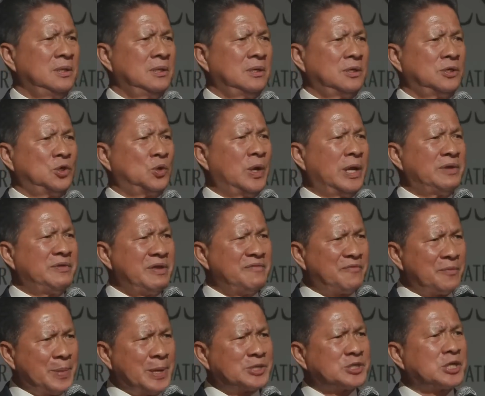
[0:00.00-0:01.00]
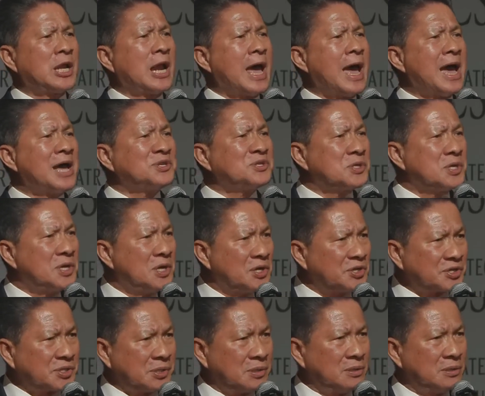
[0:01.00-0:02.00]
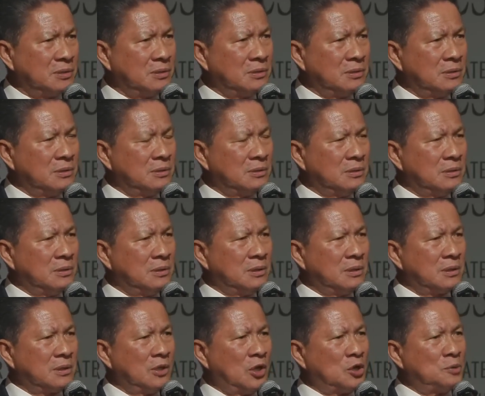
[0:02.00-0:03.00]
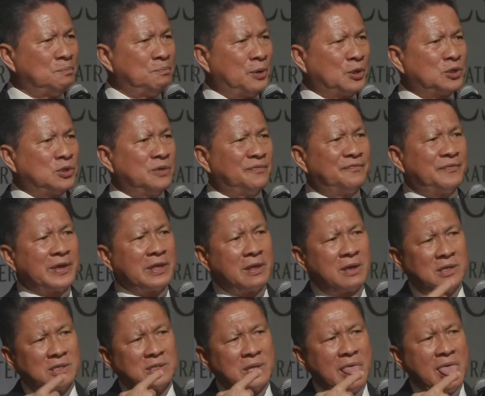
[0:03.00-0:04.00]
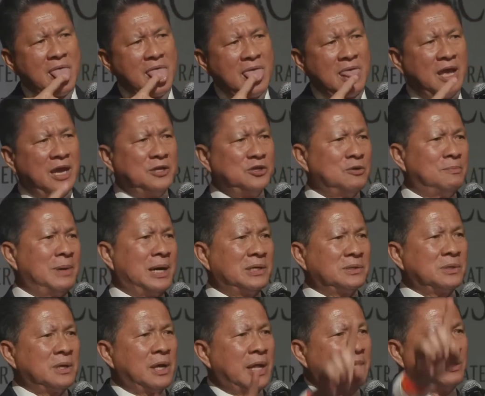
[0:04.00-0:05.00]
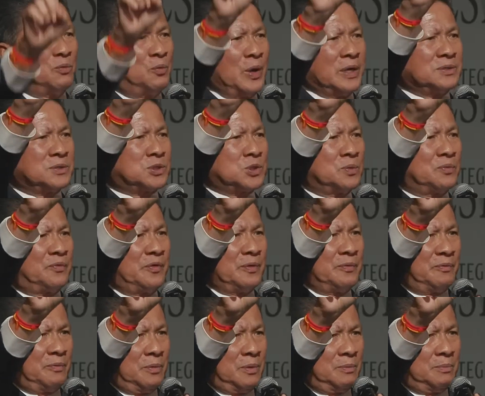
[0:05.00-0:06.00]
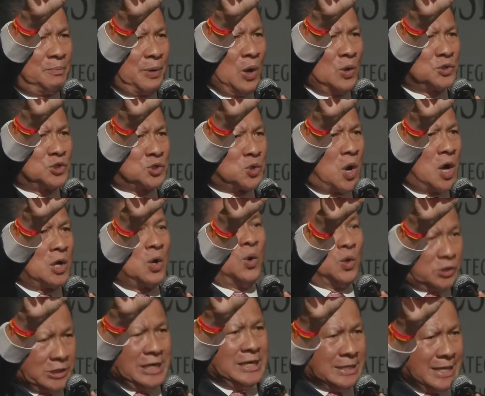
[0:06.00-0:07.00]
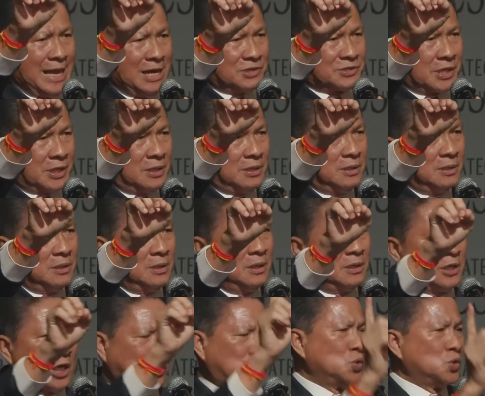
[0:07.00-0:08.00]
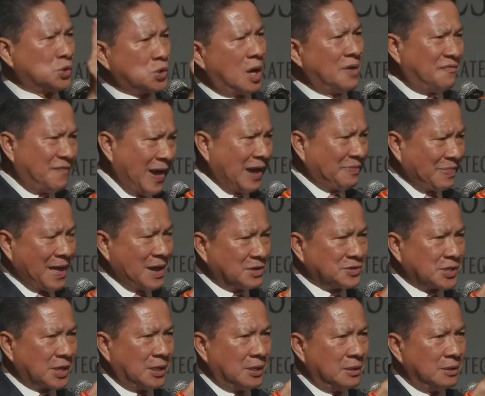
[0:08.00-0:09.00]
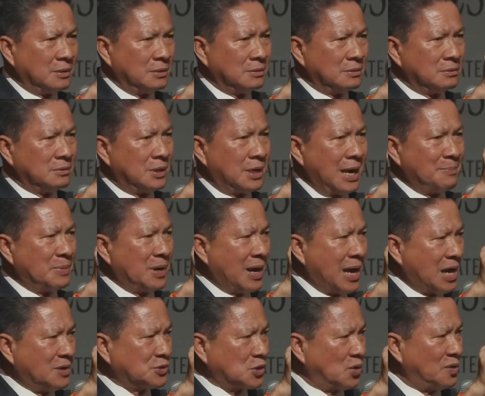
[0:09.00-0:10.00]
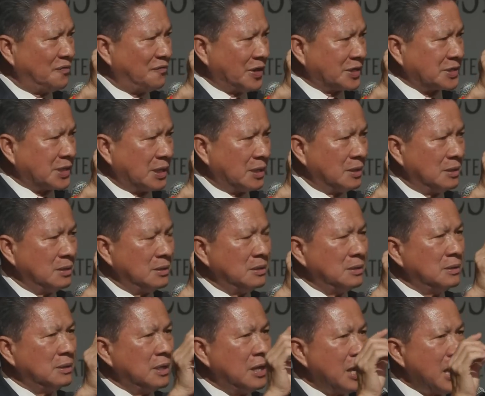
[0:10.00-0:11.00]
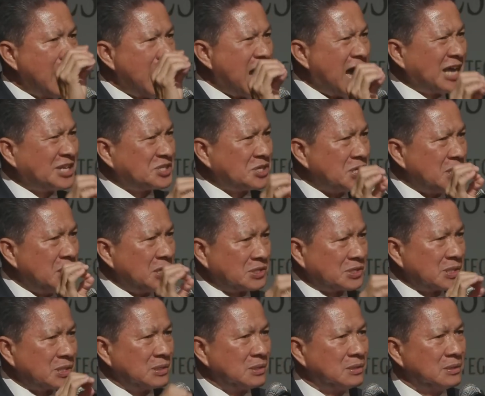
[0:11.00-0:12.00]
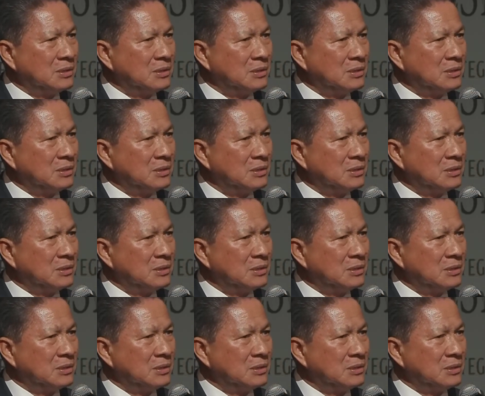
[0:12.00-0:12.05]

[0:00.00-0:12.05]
your information, ask us. Don't put your finger in your mouth and wind blow strong, Or 10,000. Not too strong, 5,000. The number of households affected. Ask us.